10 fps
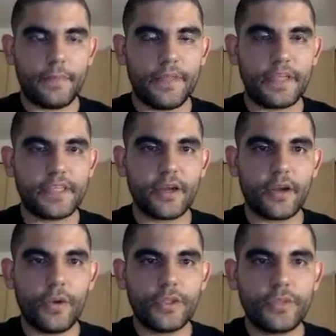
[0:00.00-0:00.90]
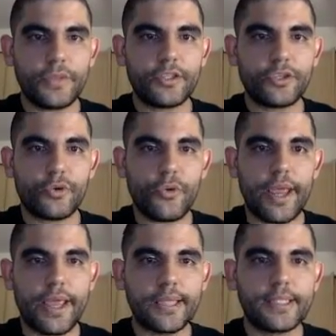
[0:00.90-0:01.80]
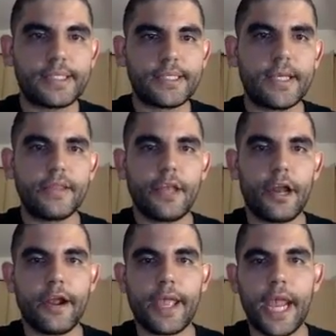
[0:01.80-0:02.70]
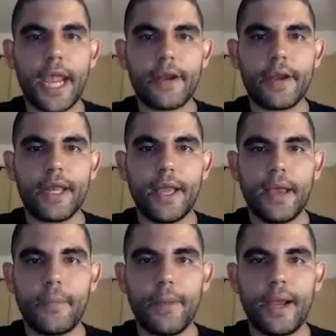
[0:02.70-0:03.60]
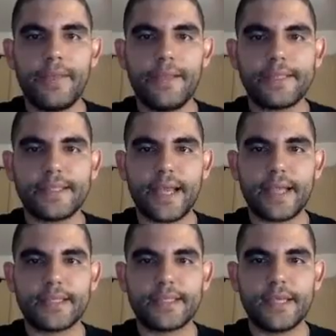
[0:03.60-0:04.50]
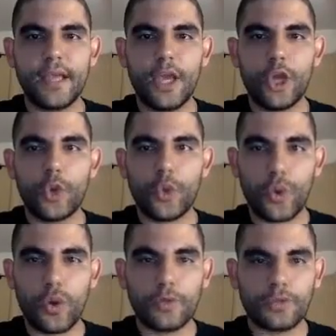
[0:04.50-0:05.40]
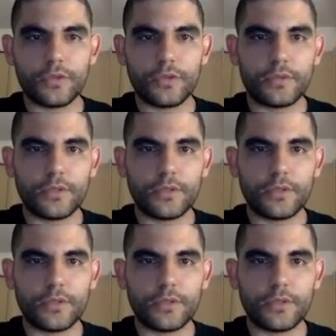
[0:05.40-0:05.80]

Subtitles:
These are going to be traits that are carried by the sex chromosomes.